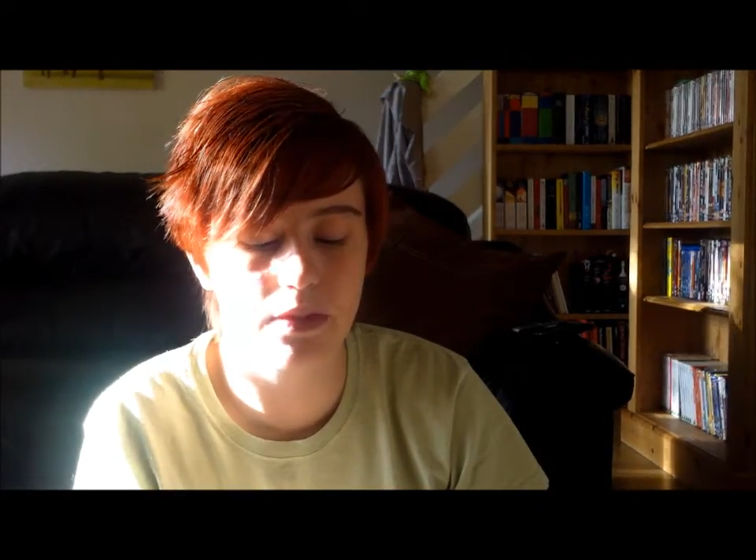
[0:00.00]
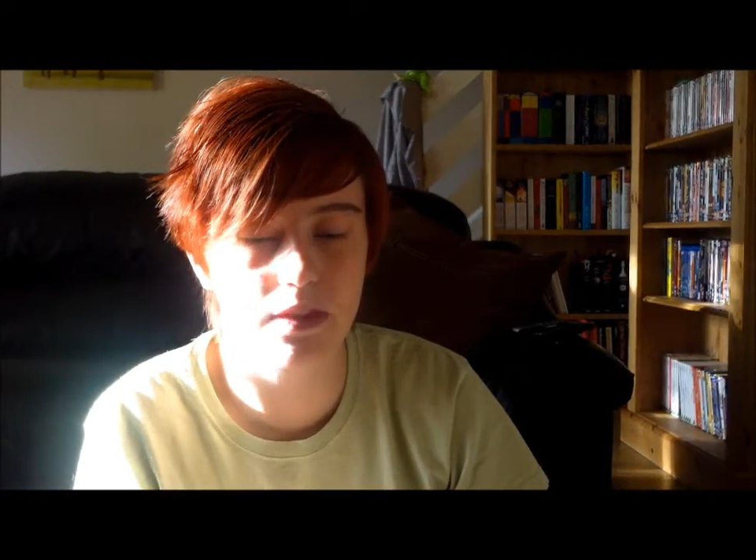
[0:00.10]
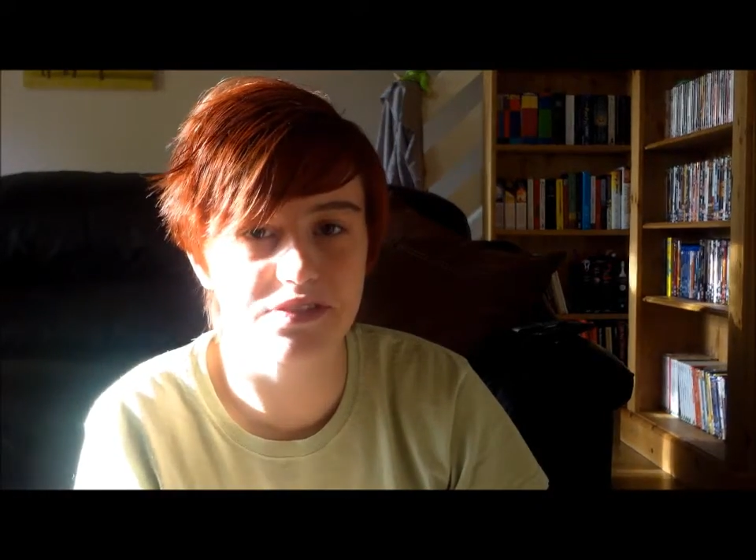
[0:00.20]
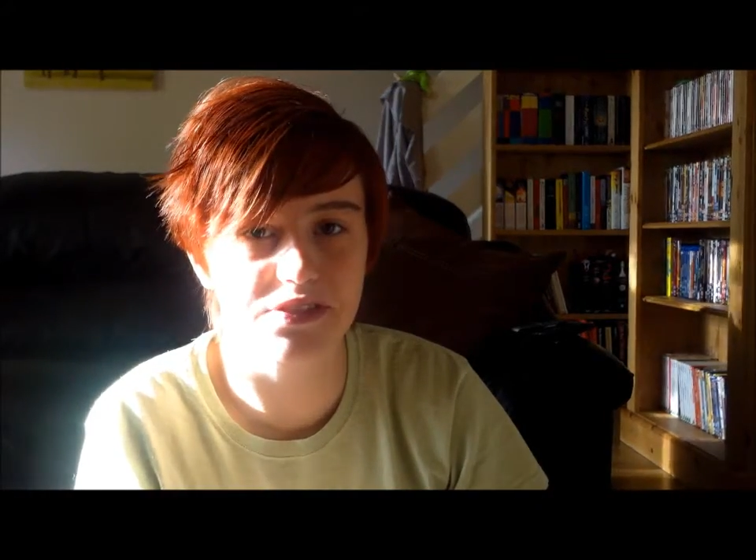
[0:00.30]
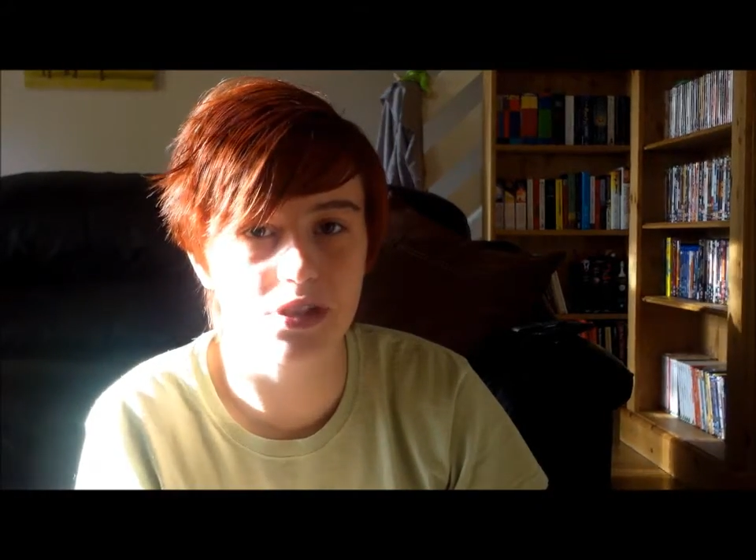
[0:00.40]

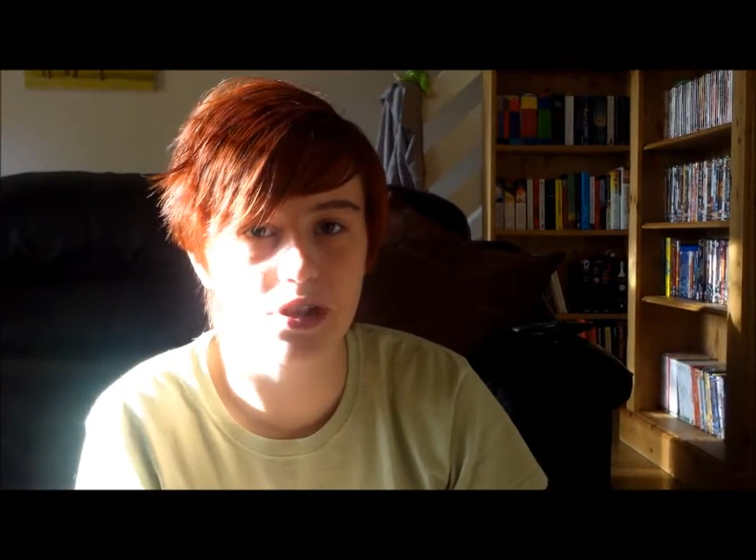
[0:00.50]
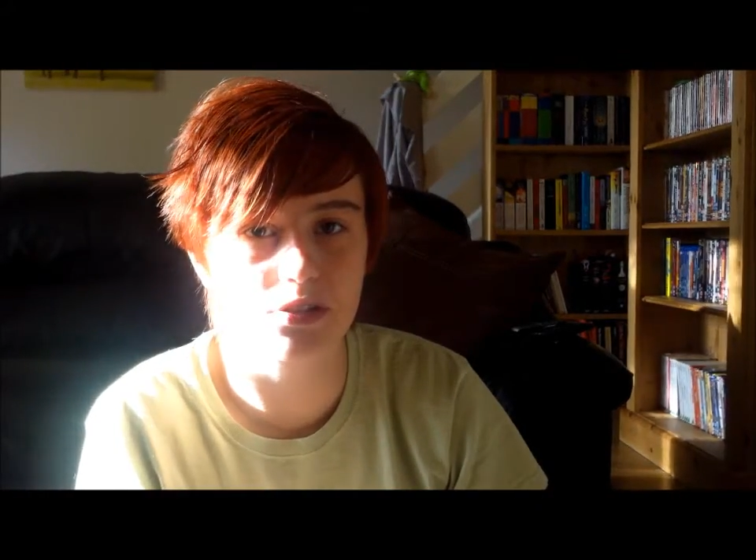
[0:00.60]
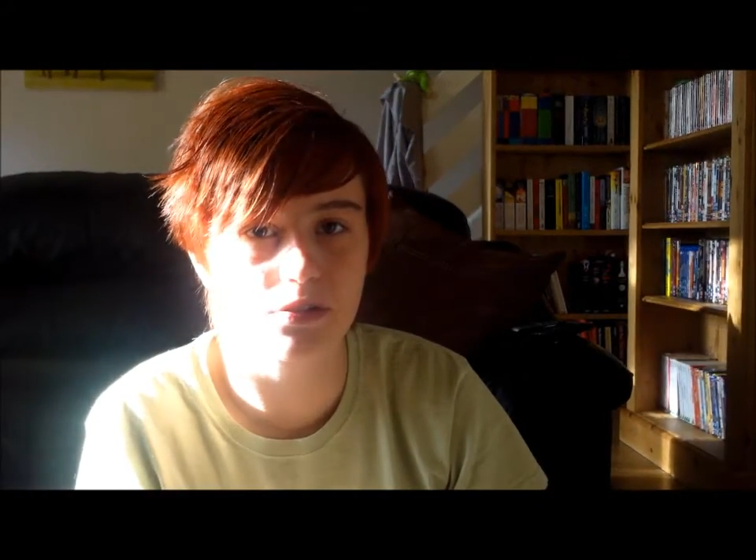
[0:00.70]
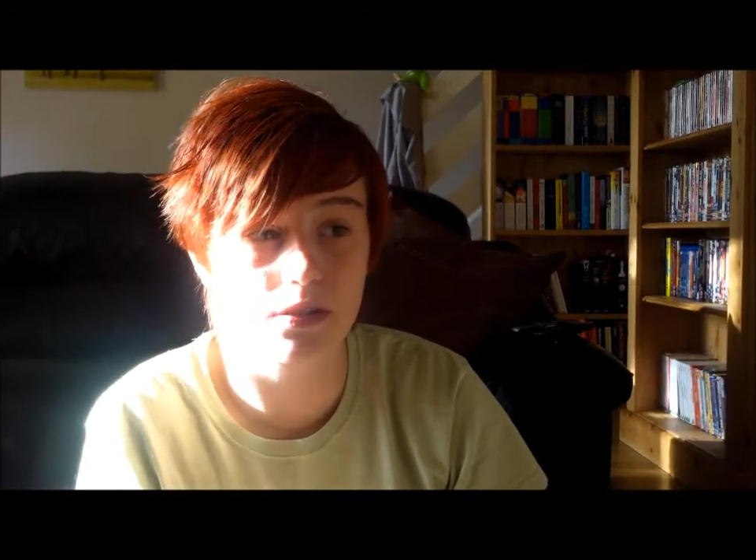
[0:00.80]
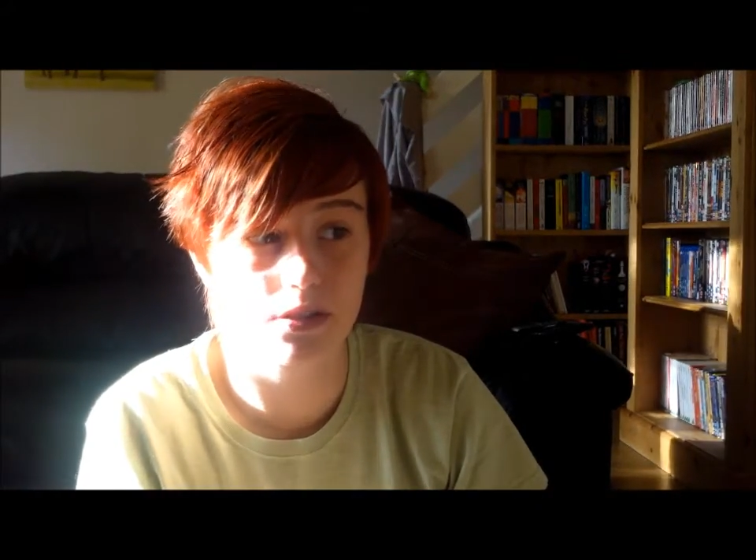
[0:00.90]
this is
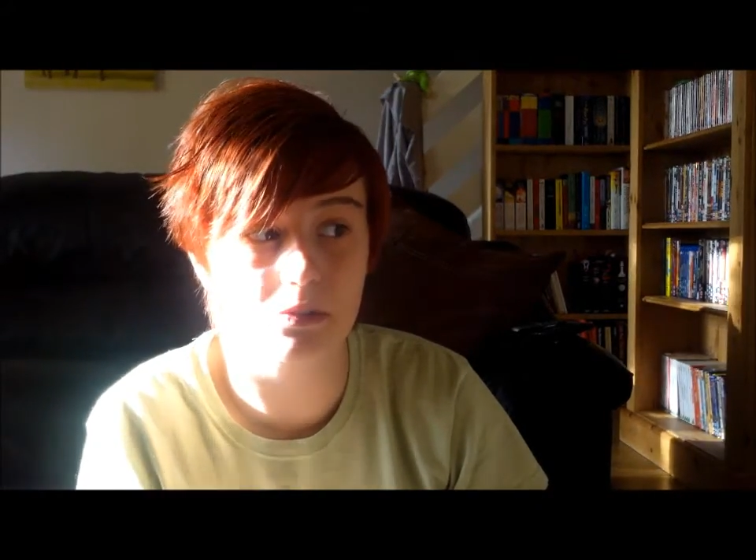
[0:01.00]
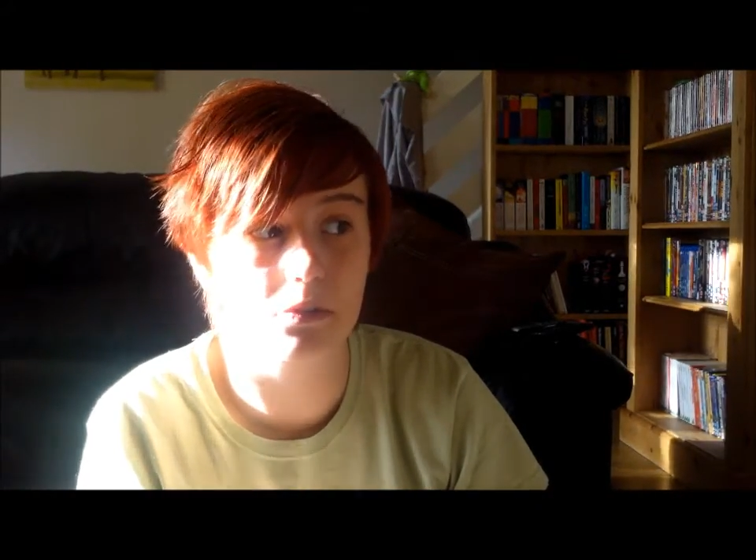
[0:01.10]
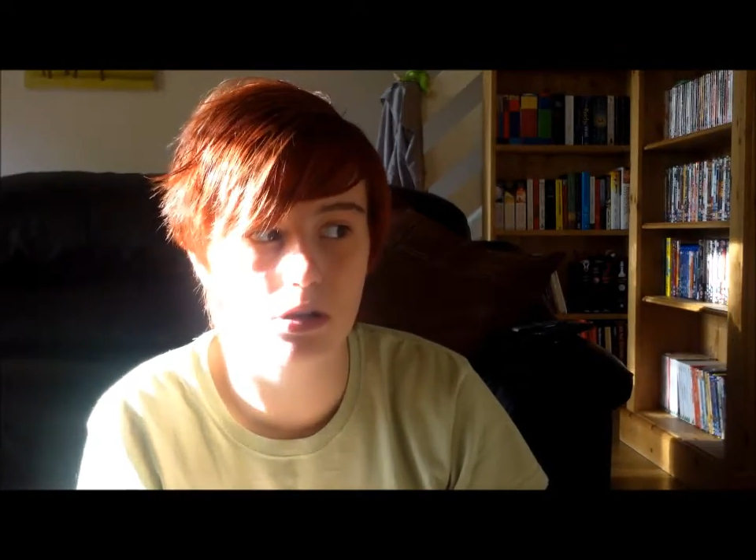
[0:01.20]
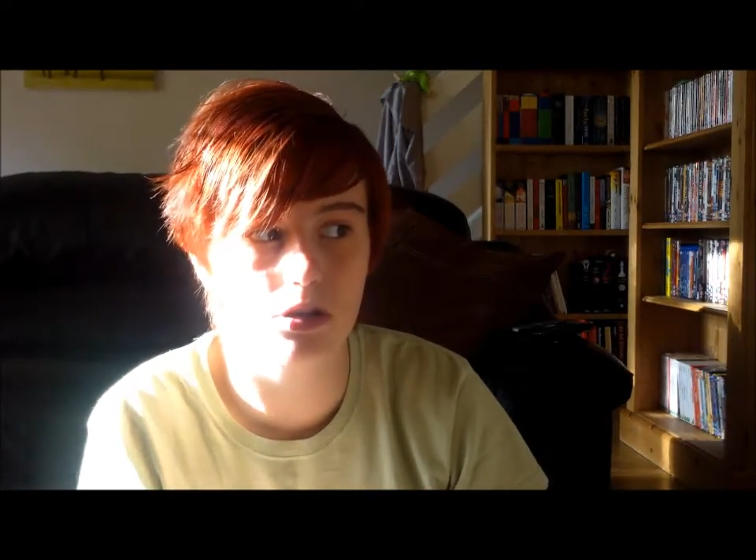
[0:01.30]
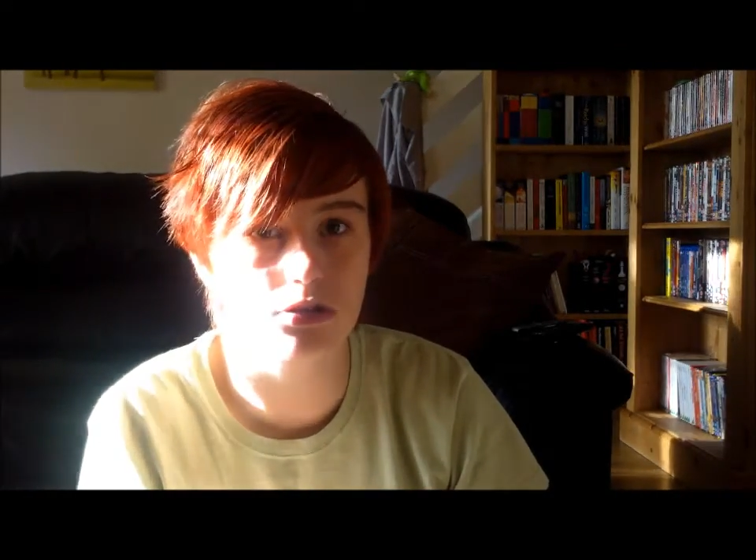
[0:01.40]
good. This is some
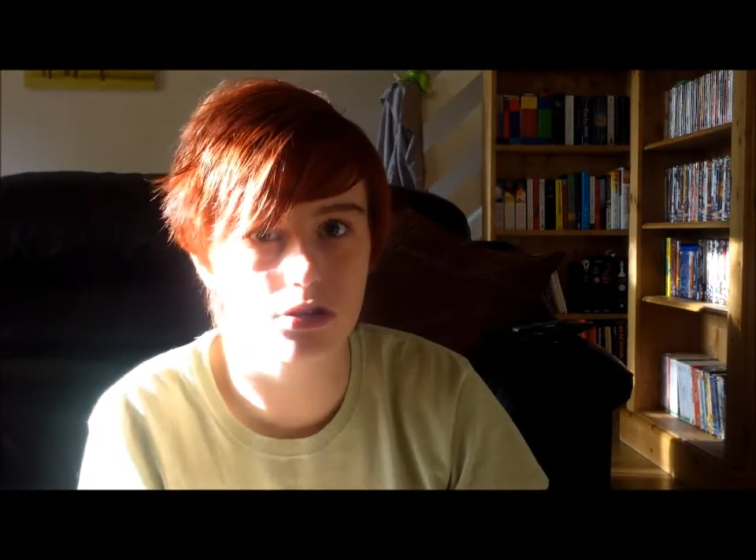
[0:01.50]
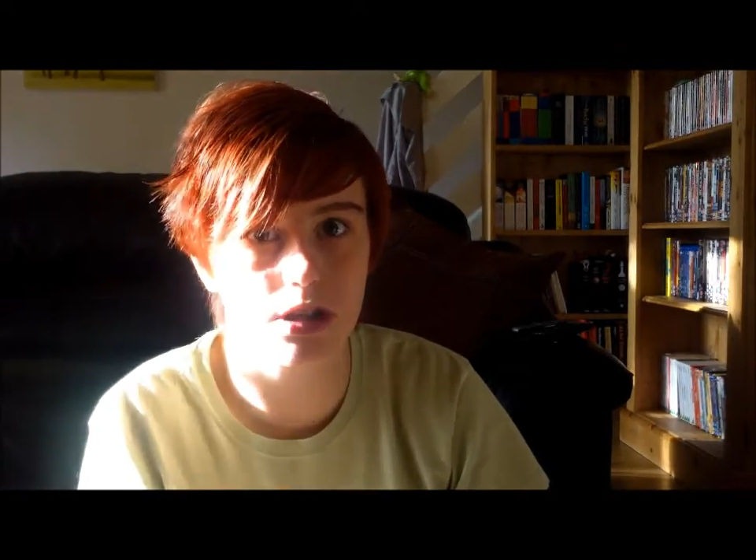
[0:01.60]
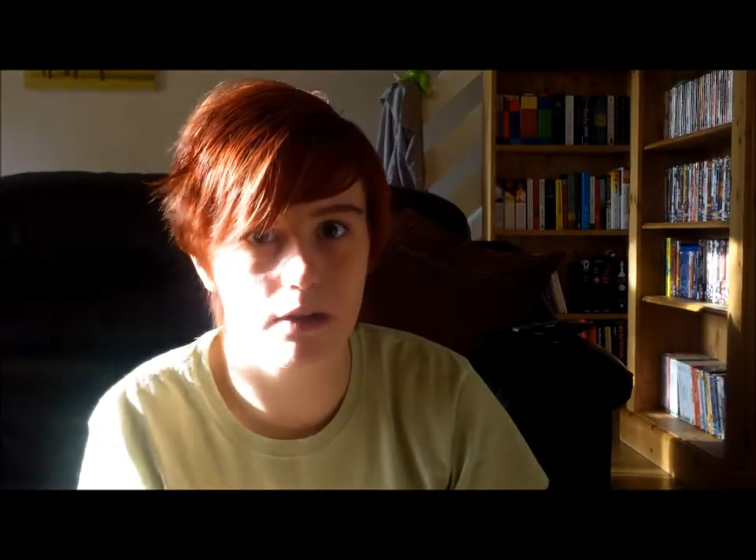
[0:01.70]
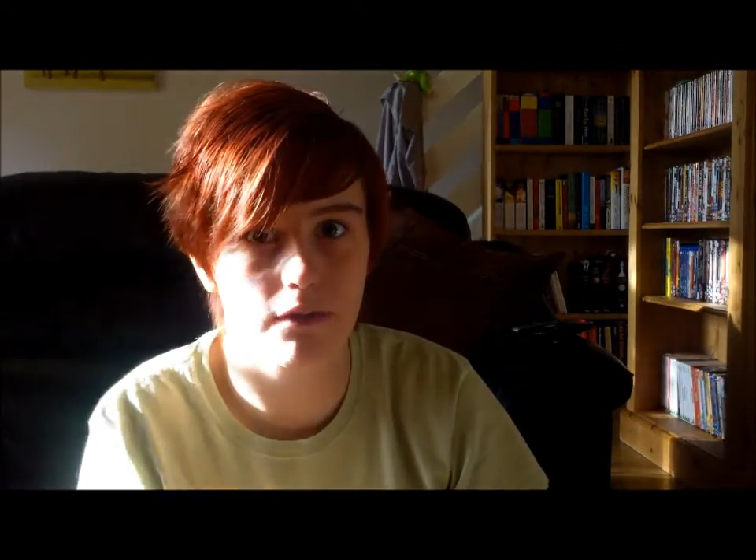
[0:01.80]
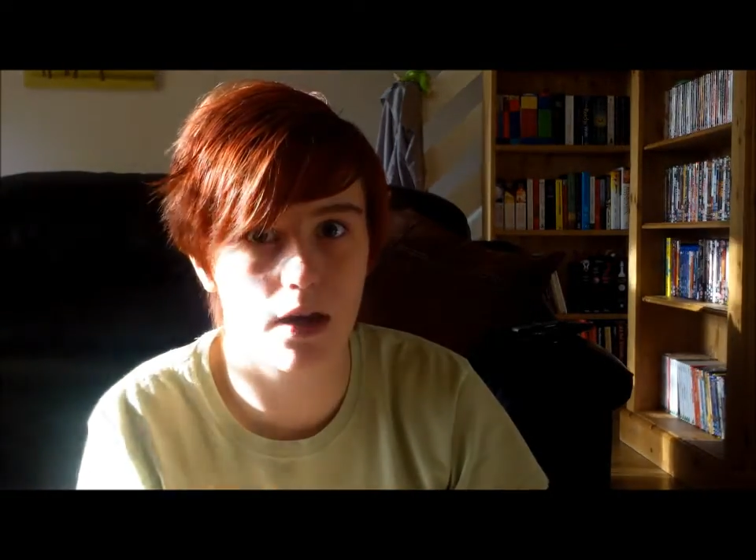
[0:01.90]
good
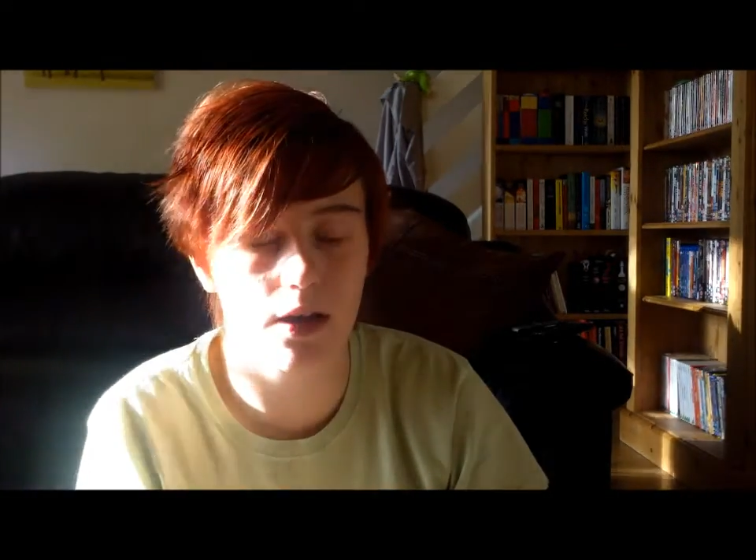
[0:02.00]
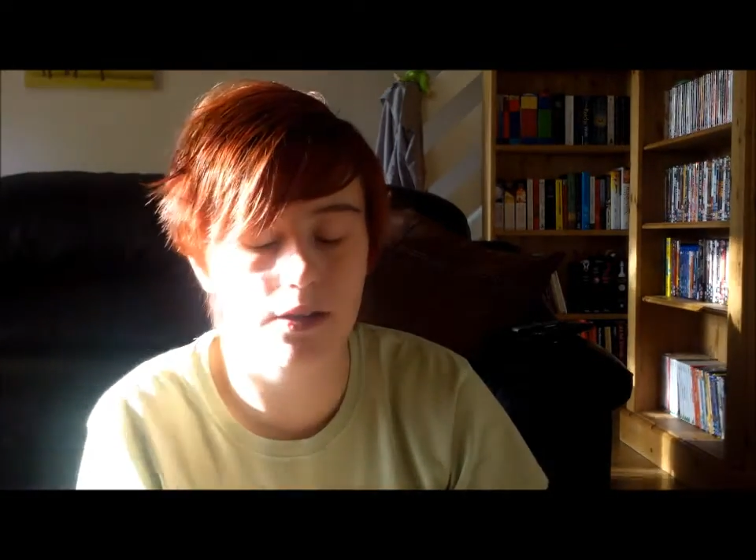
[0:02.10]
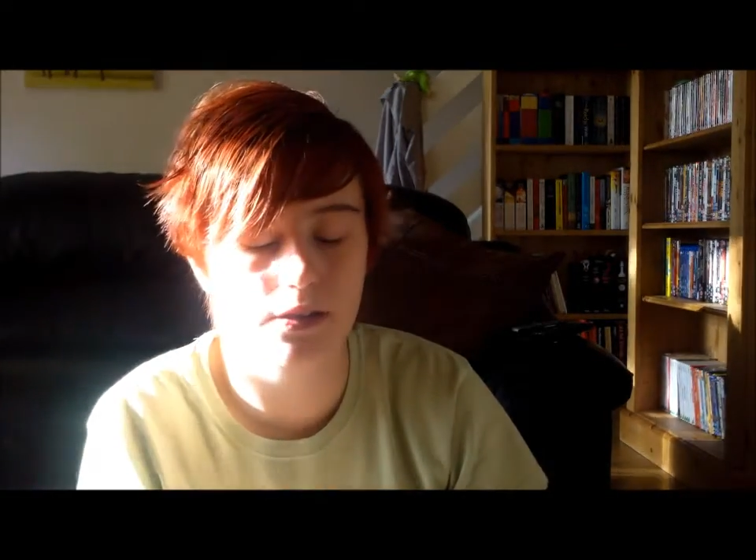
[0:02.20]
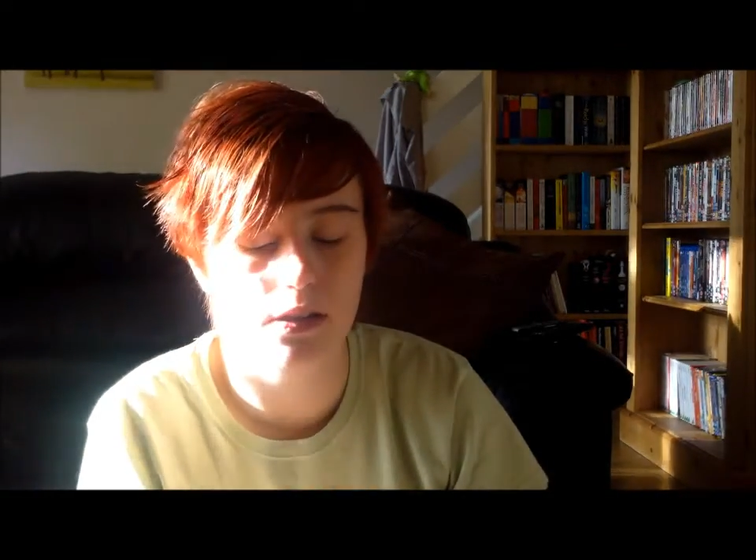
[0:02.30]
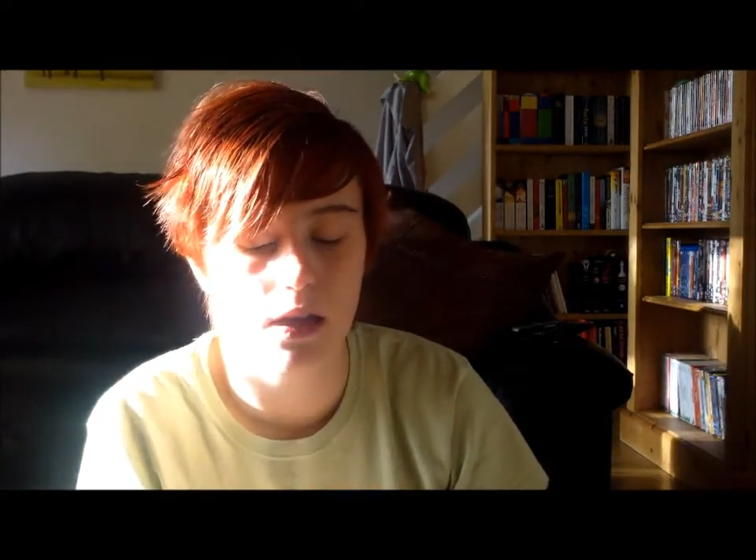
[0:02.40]
stuff,
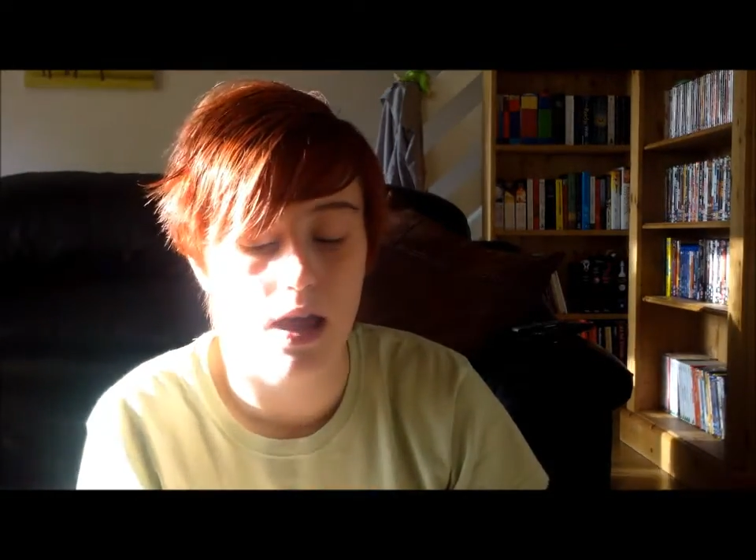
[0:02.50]
guys.